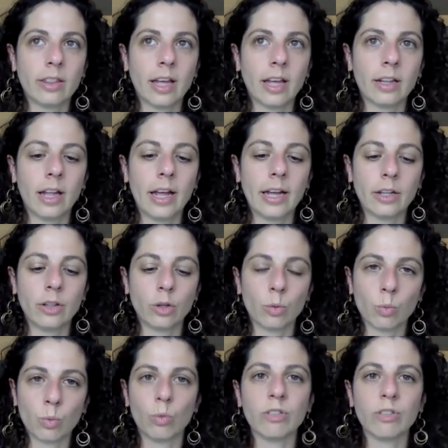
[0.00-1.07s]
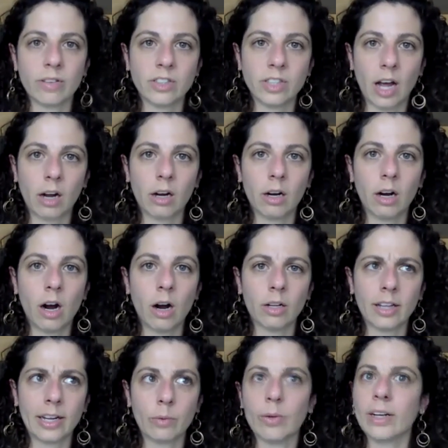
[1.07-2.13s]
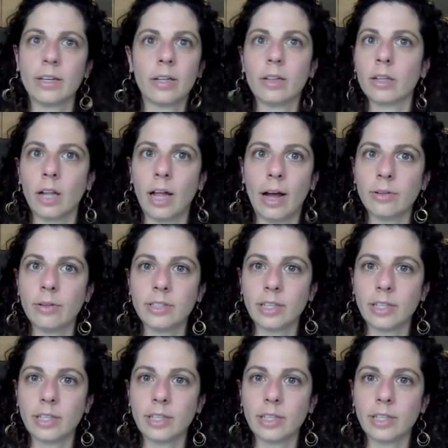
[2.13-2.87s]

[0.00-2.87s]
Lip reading: that like the rules of soccer are like written in the clouds,